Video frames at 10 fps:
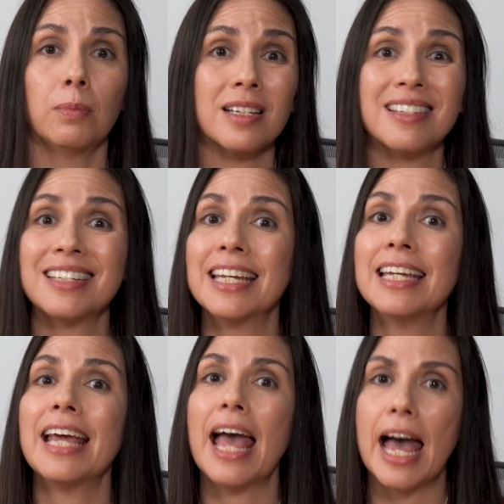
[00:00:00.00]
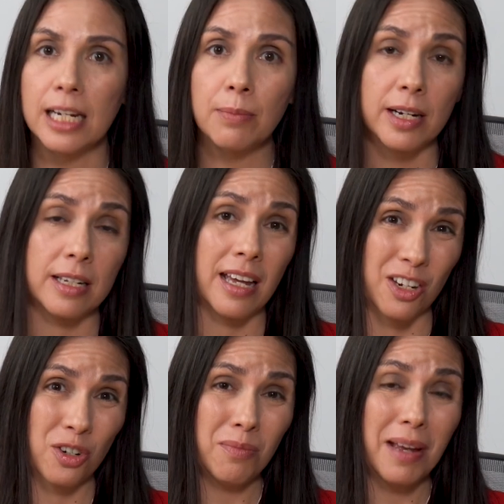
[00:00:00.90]
Plus, taking any
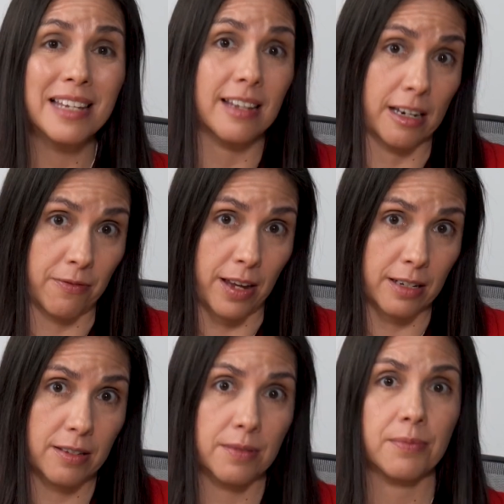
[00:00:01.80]
medication has side effects.